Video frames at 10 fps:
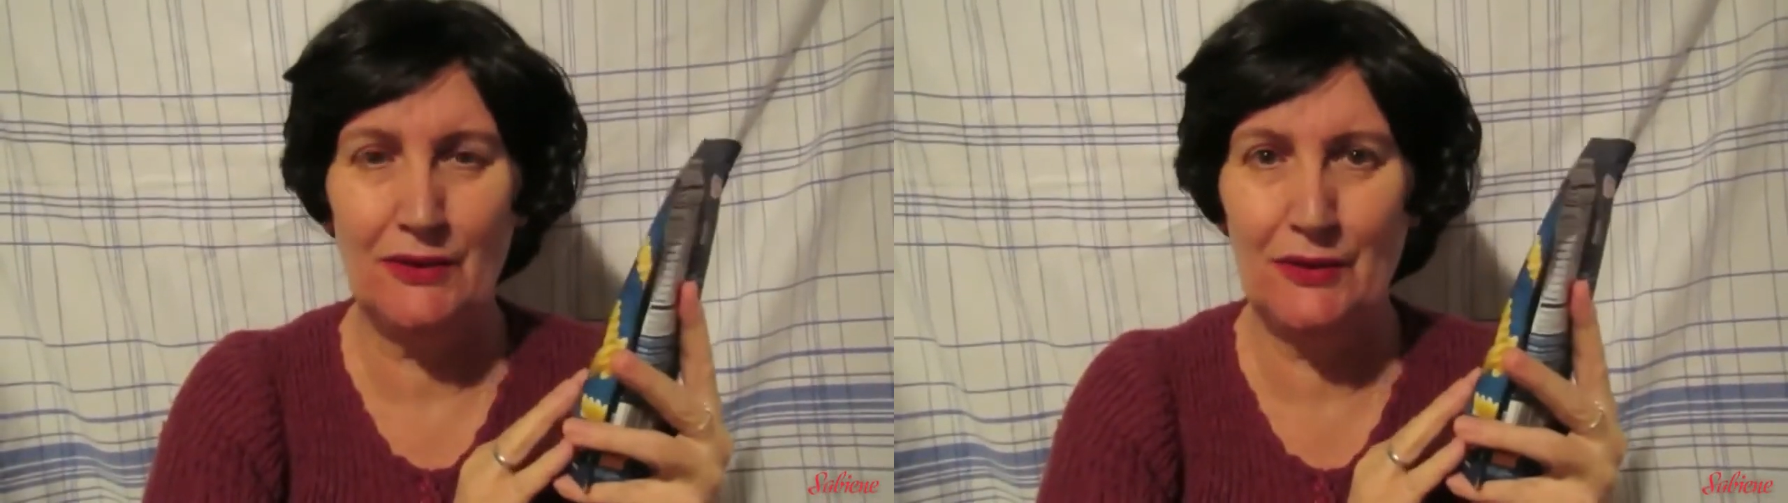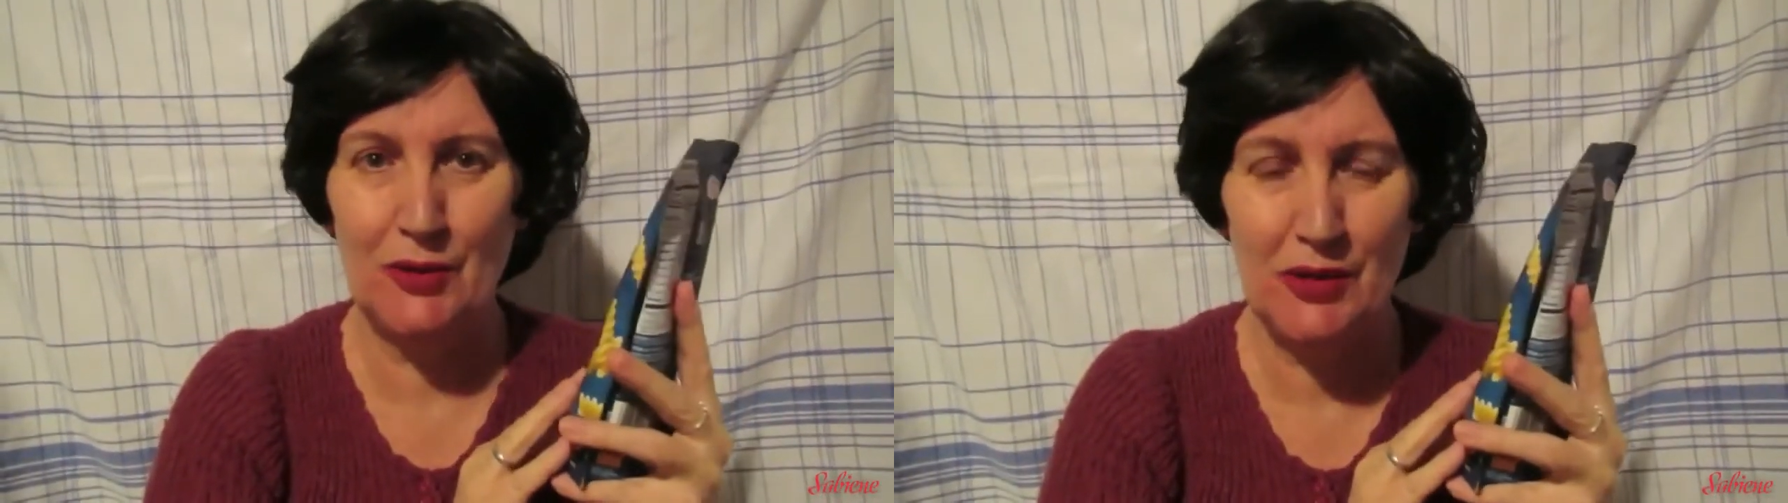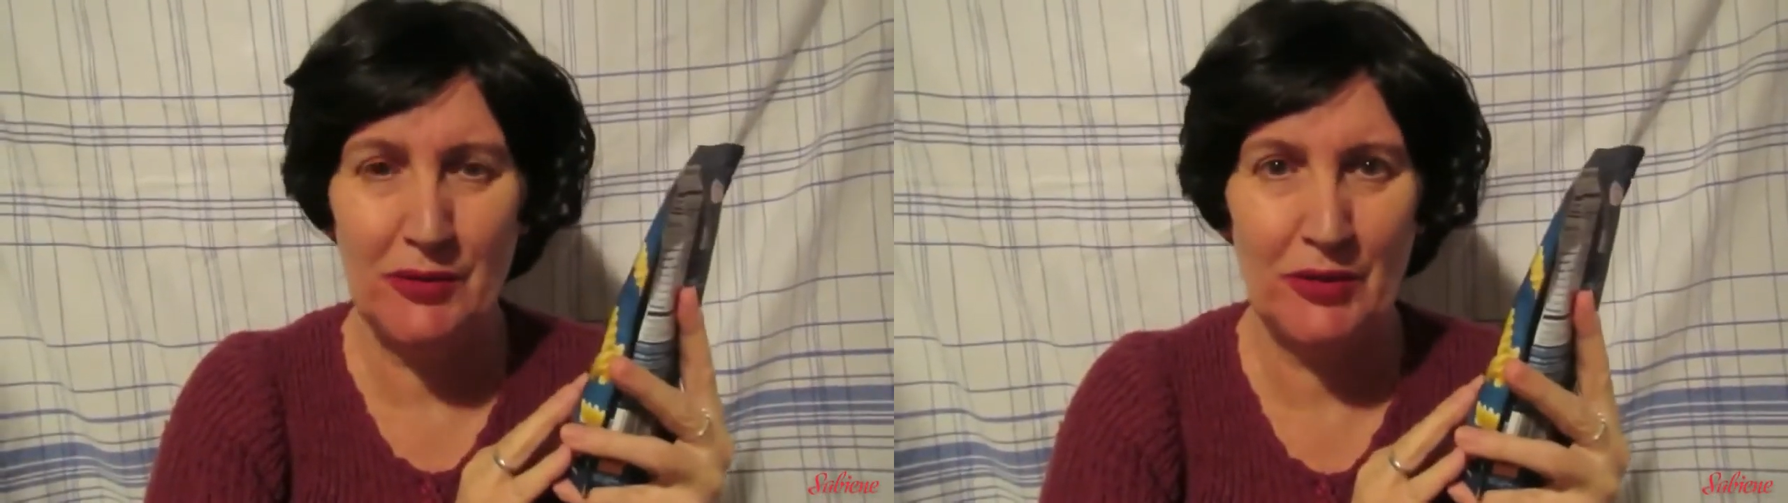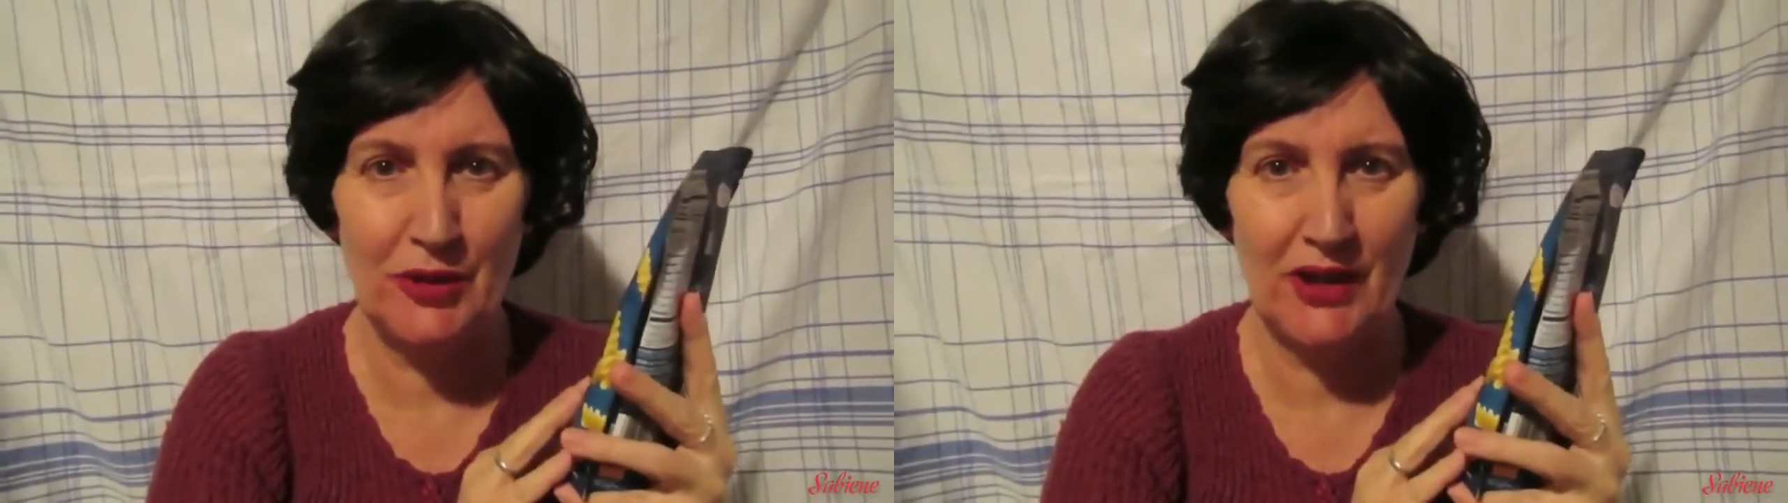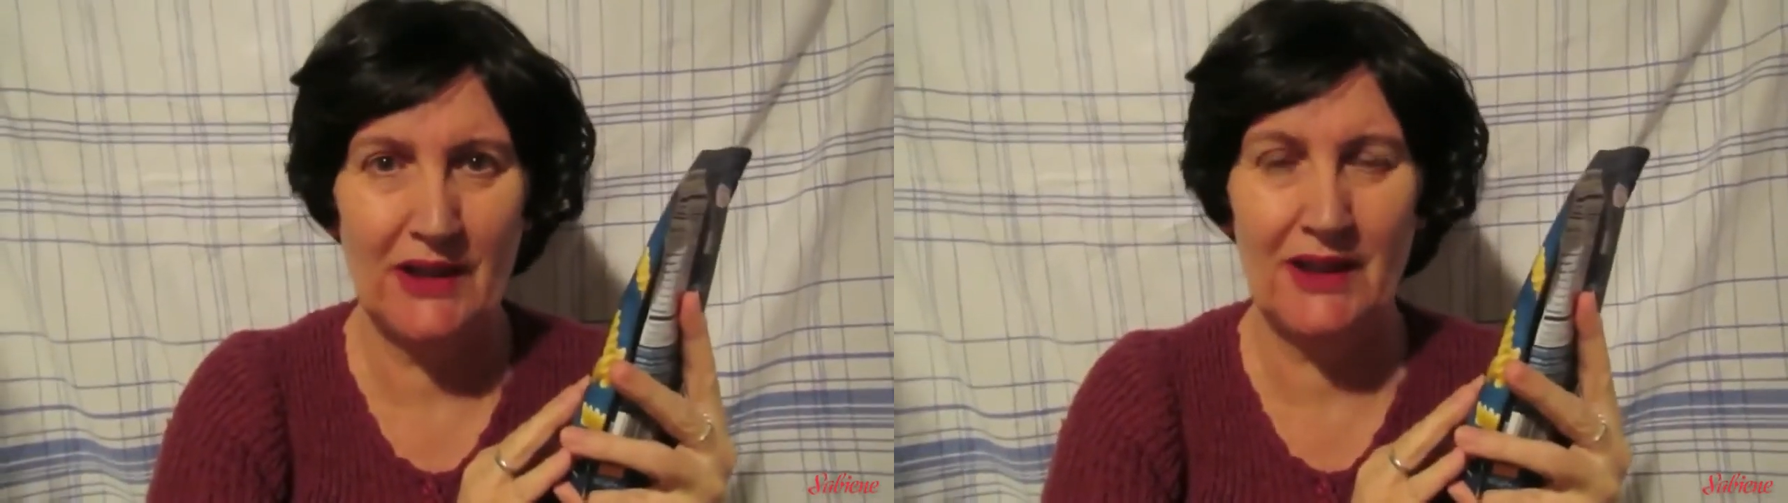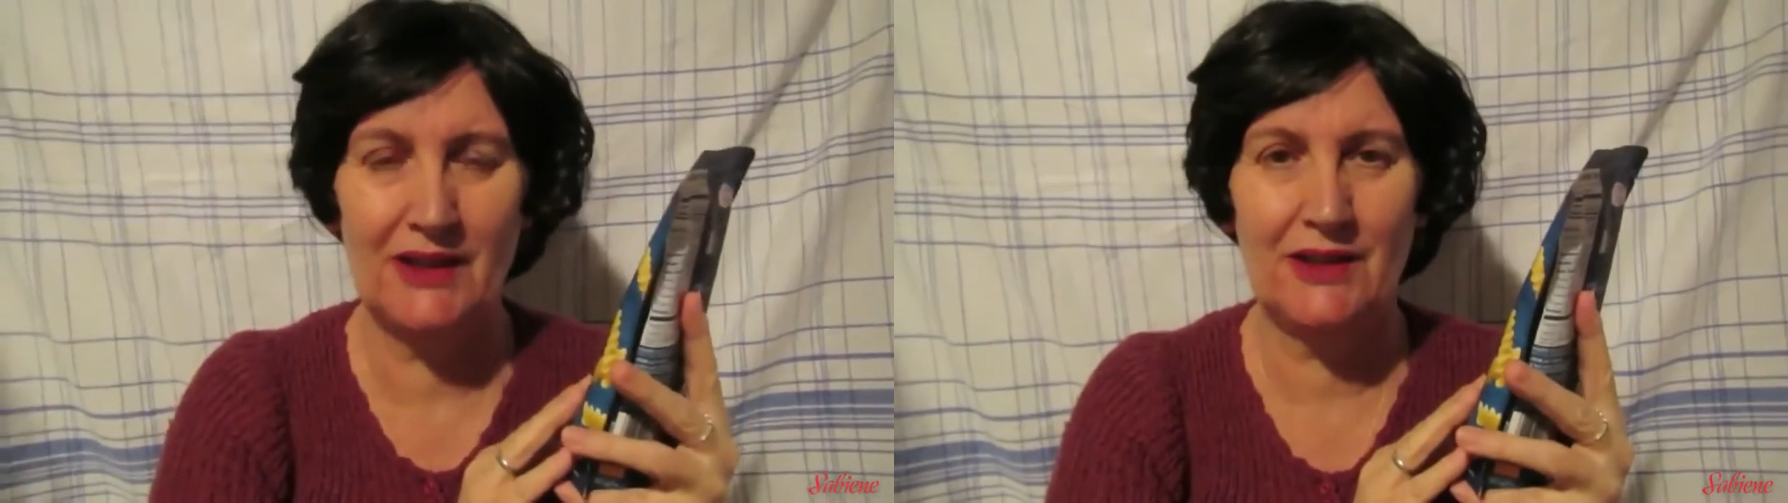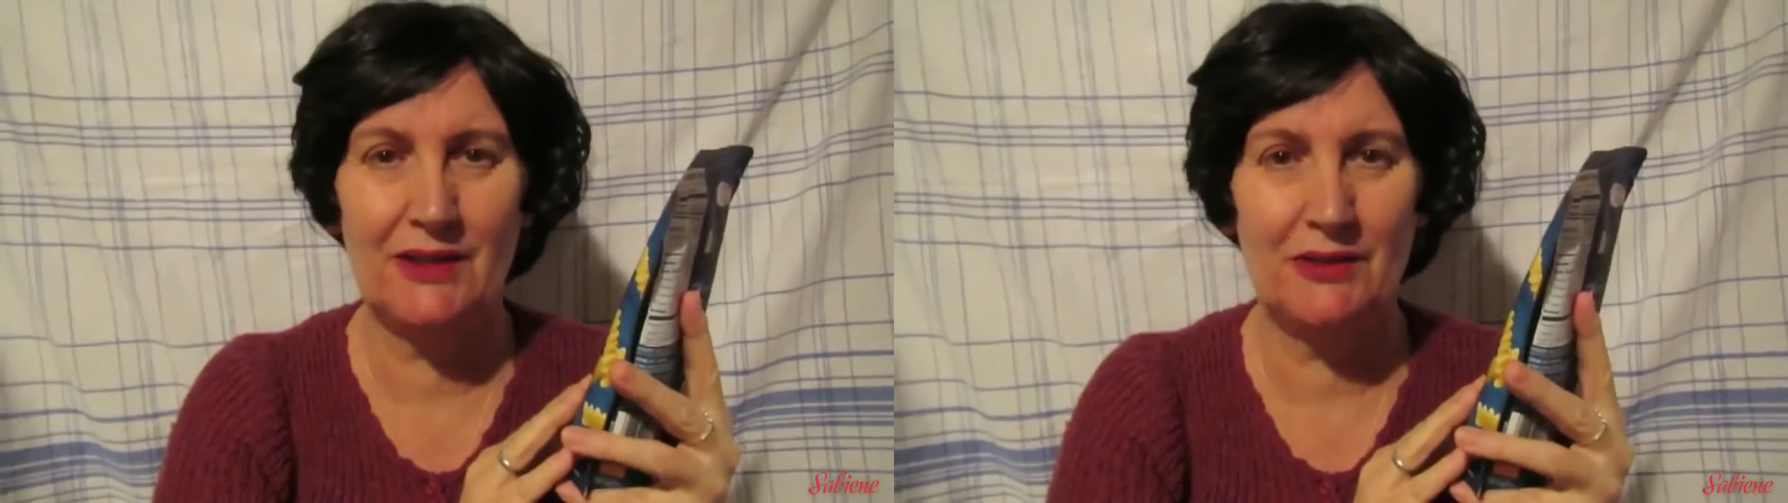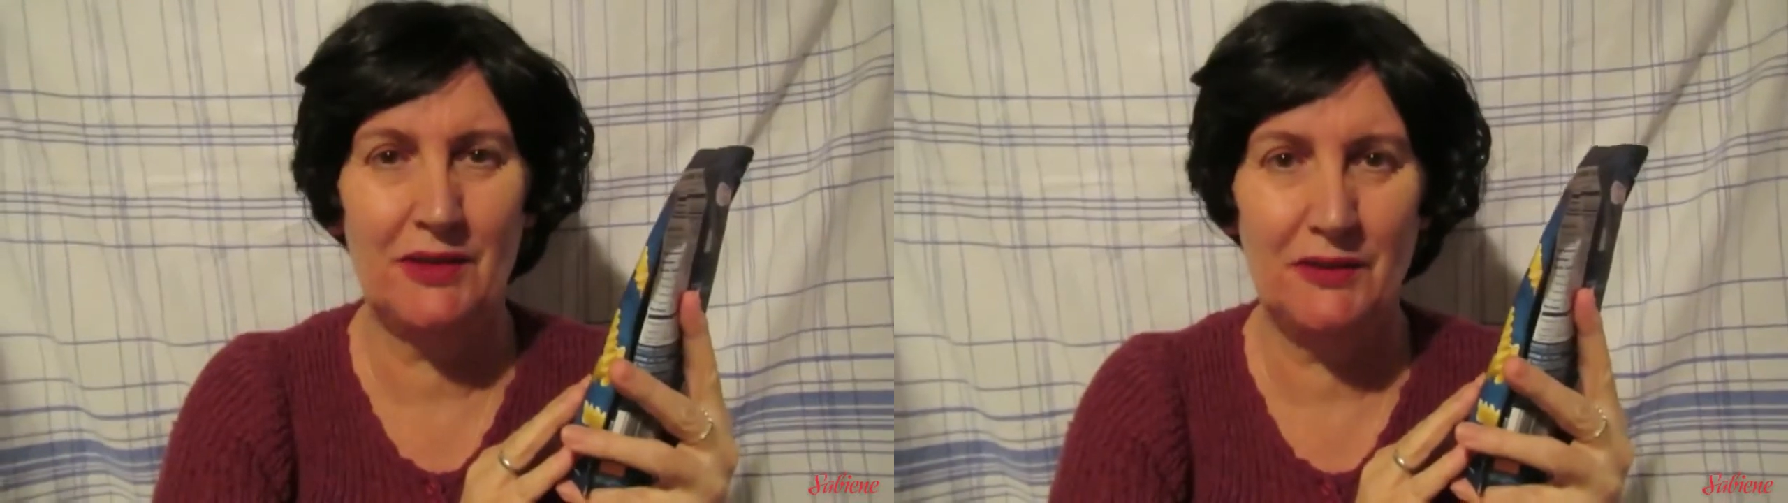food product
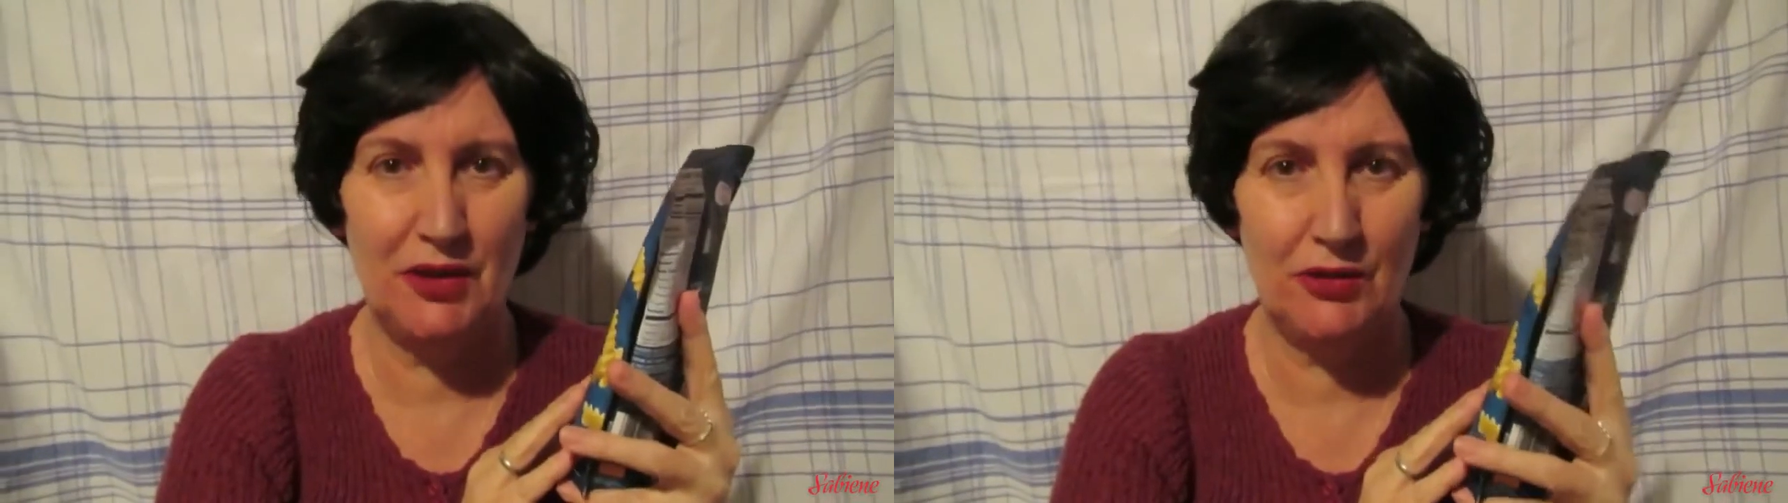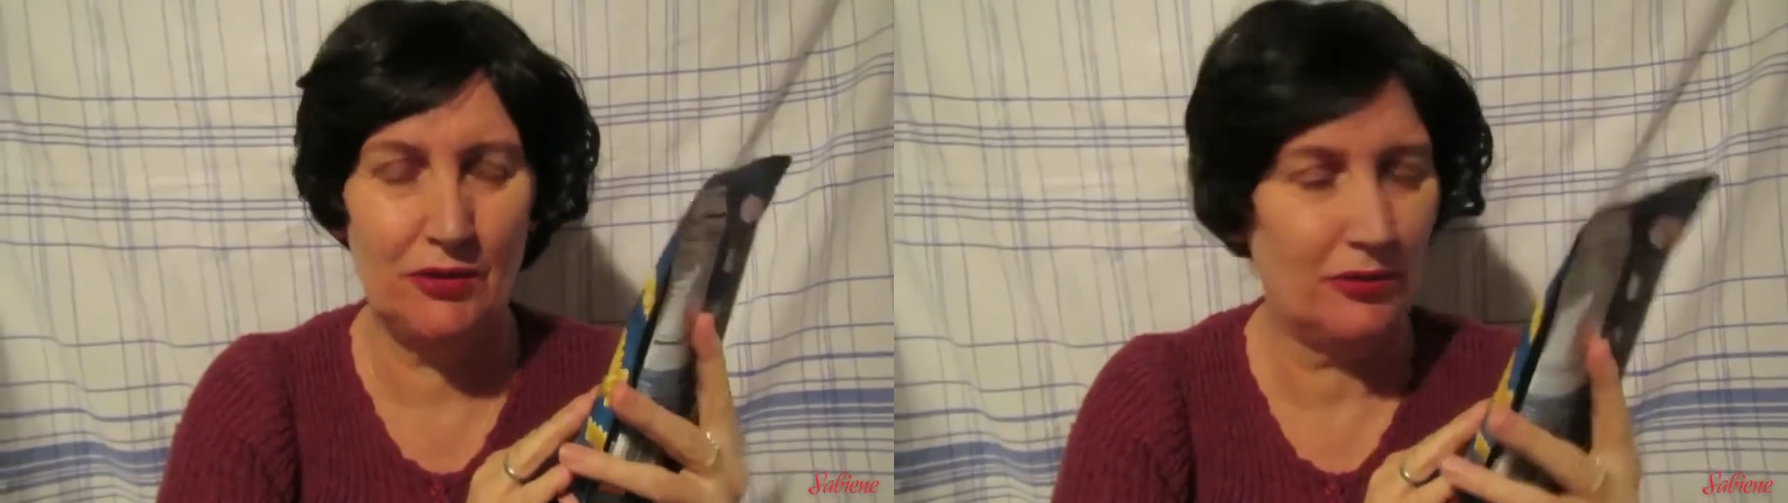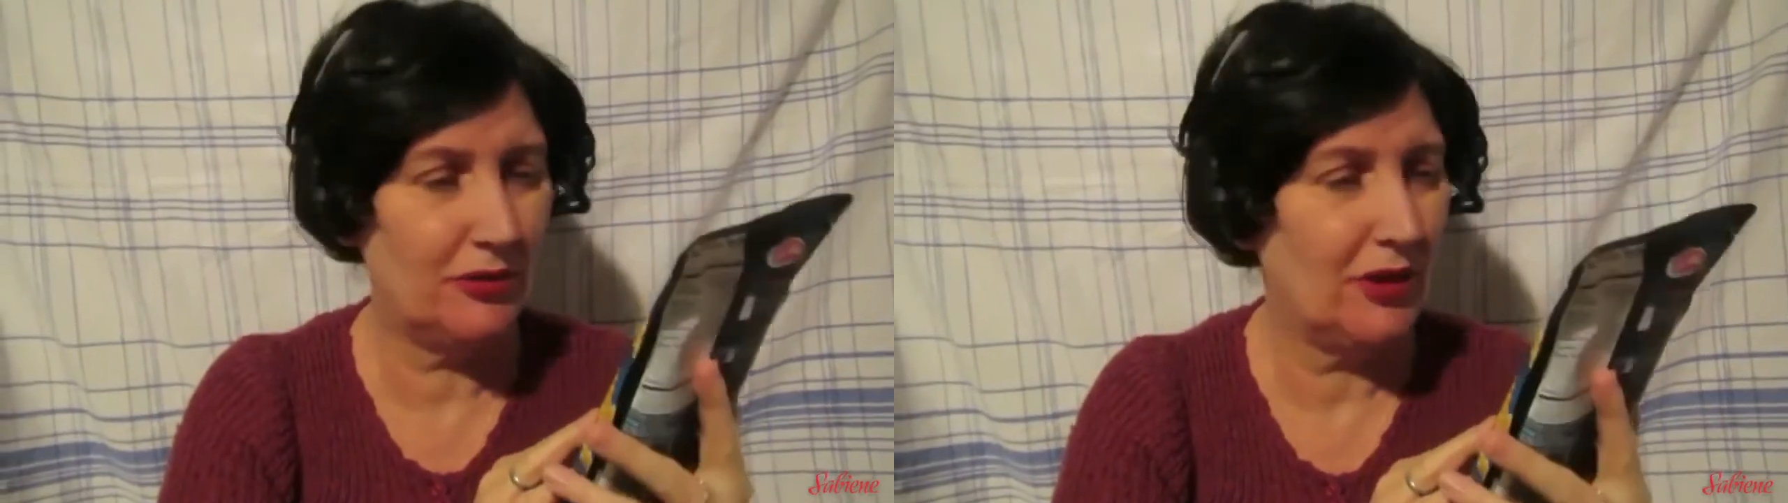review.